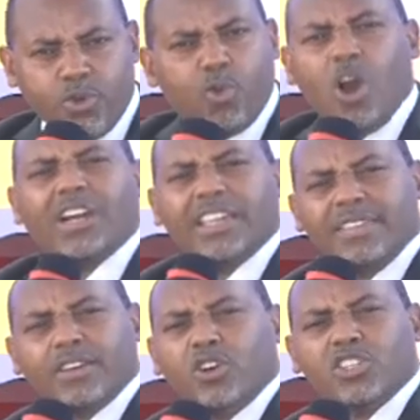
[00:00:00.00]
you walk in
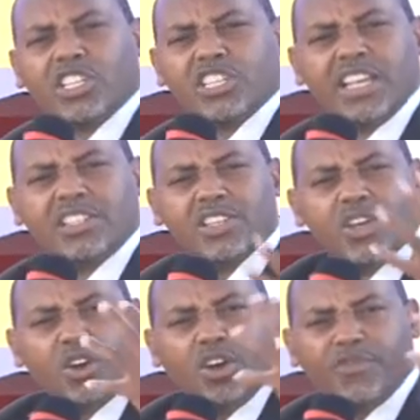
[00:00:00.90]
the
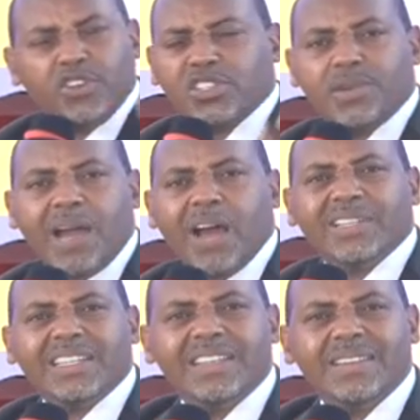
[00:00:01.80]
consciousness of your
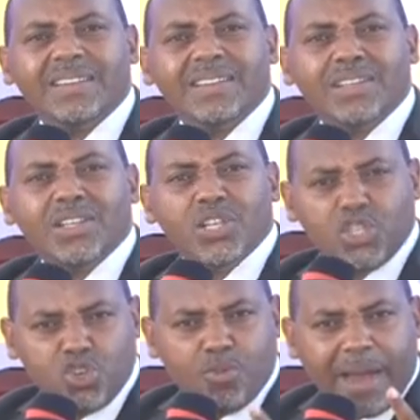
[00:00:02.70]
surrounding,
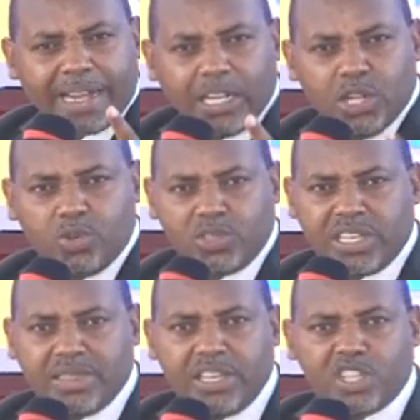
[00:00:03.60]
you might lose
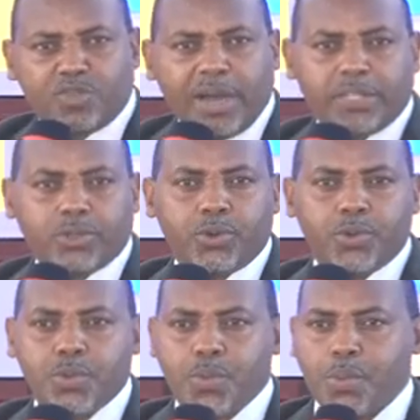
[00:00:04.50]
in this battle.
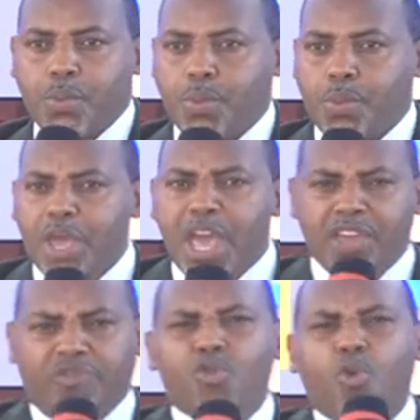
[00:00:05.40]

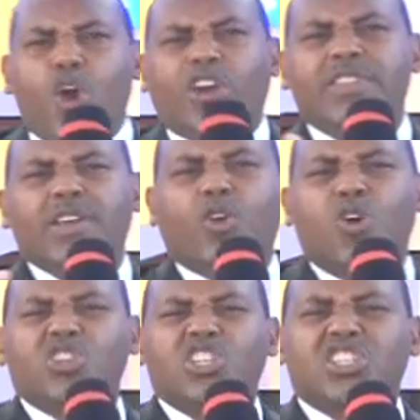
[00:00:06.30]
If you walk in the
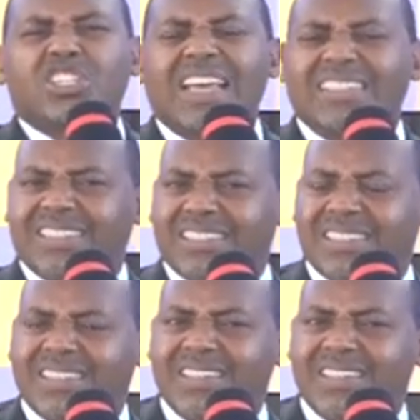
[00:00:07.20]
consciousness